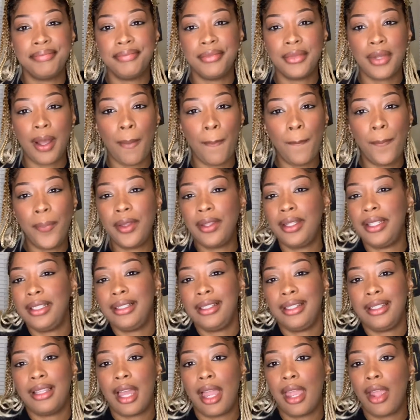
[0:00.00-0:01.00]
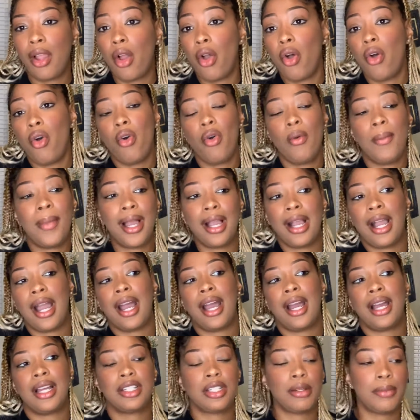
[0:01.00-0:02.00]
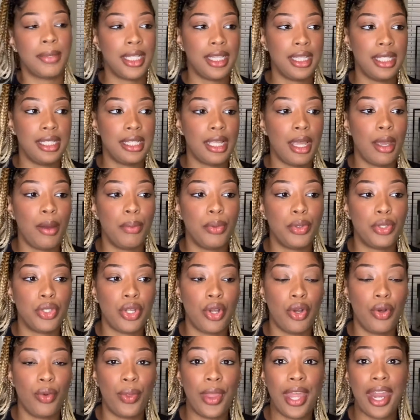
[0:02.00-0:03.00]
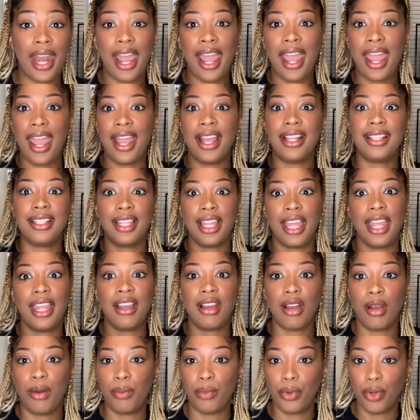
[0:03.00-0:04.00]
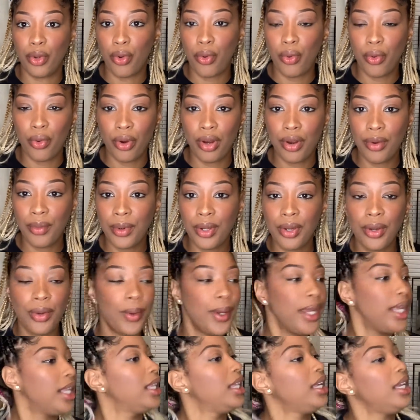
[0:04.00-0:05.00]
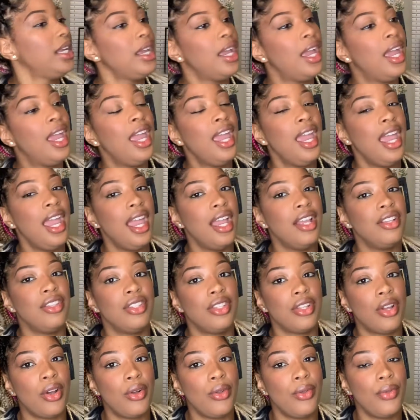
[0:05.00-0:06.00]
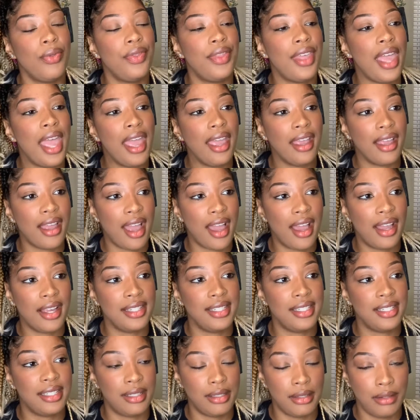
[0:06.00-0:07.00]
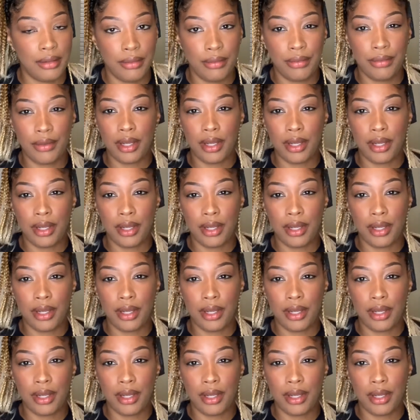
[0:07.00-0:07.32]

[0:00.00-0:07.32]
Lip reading: completely like, oh my gosh, about this episode that I had to like come record real quickly. And so that kind of